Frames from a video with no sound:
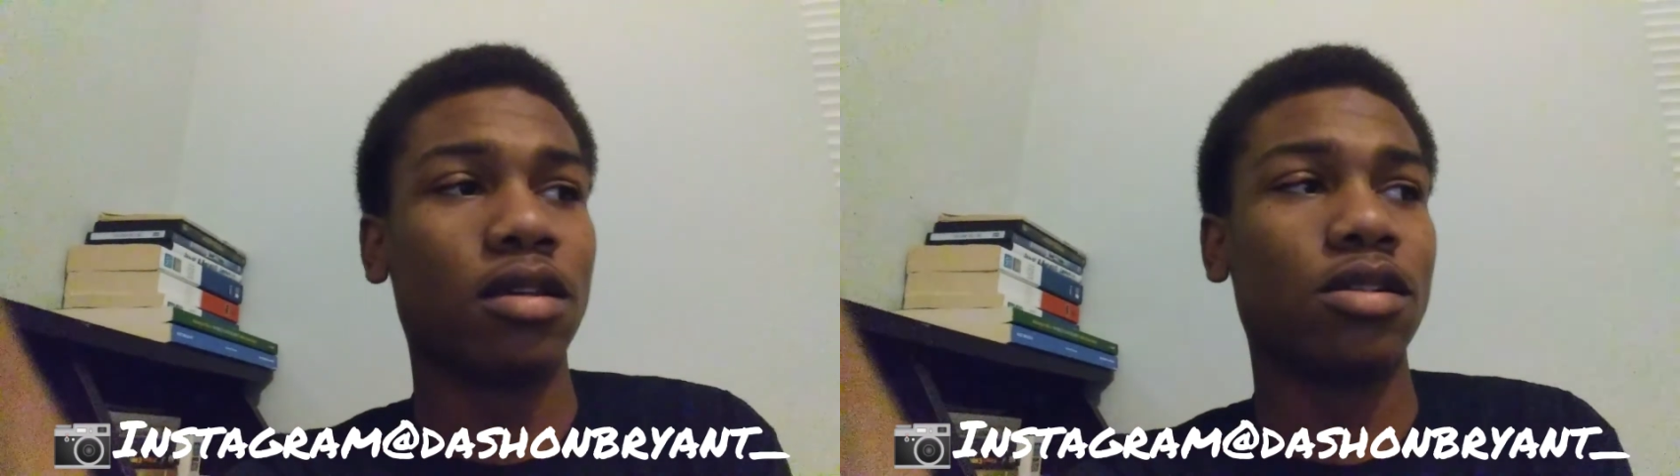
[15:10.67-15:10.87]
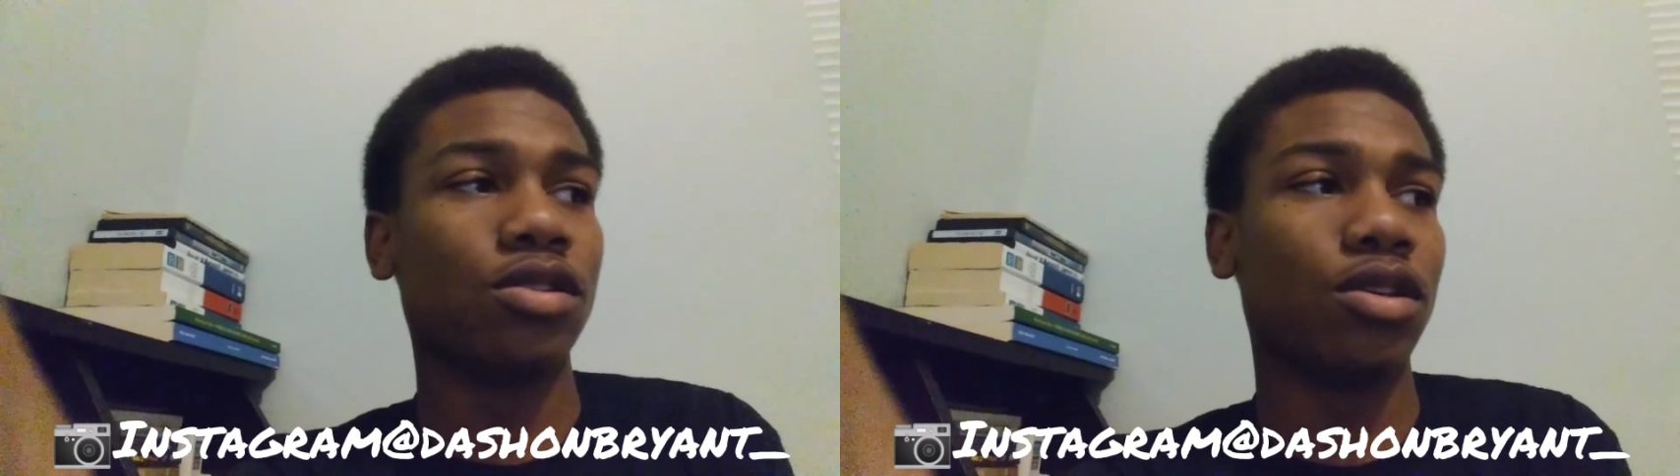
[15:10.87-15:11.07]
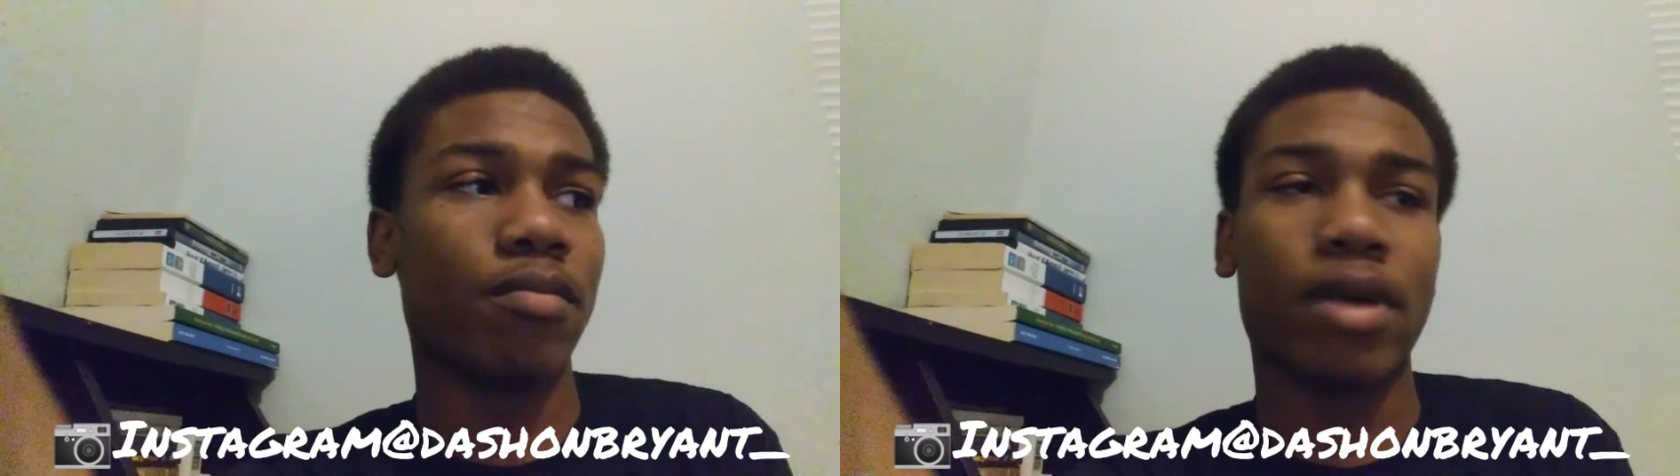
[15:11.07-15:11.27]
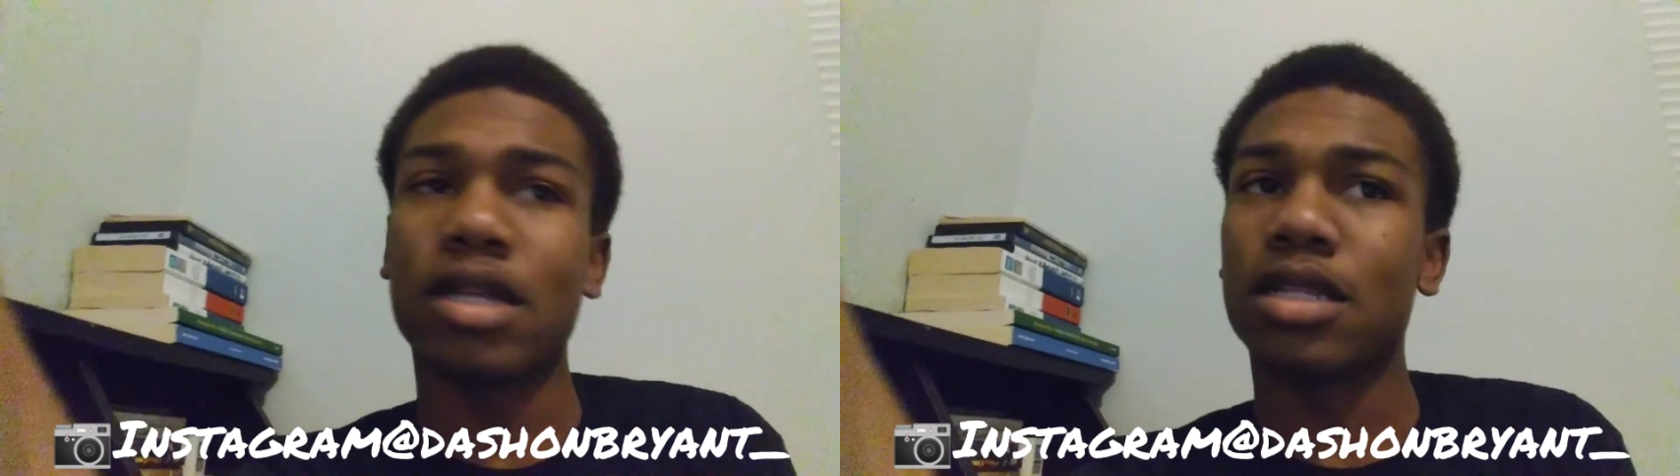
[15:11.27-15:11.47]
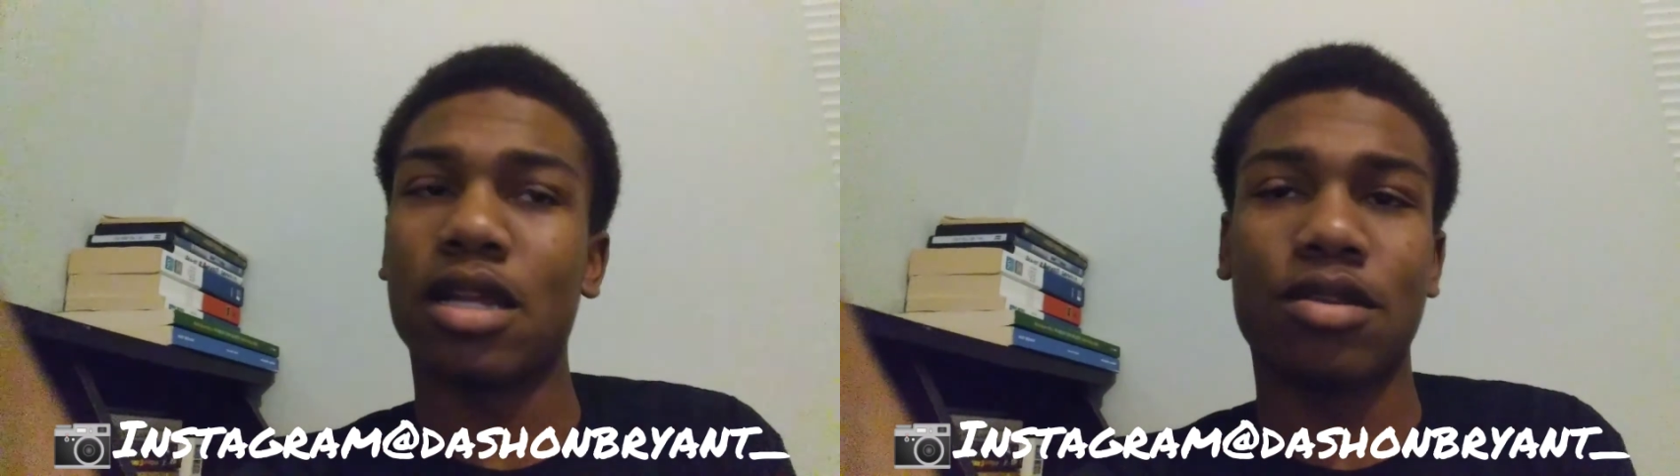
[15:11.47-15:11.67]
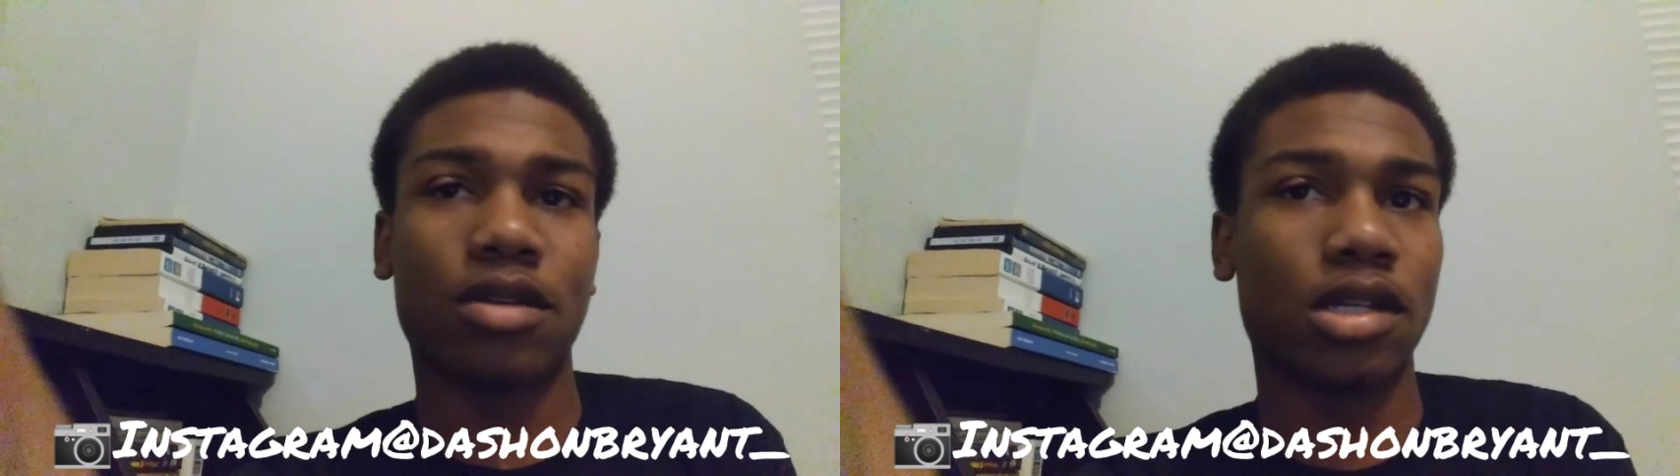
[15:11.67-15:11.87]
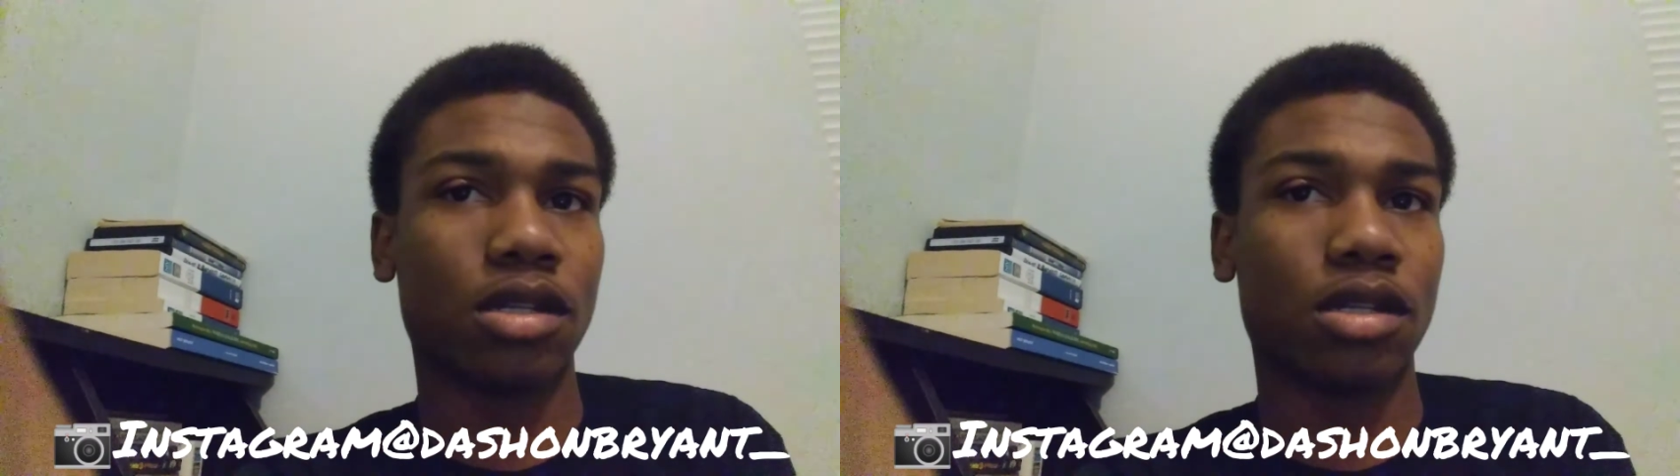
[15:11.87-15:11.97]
do your best that you can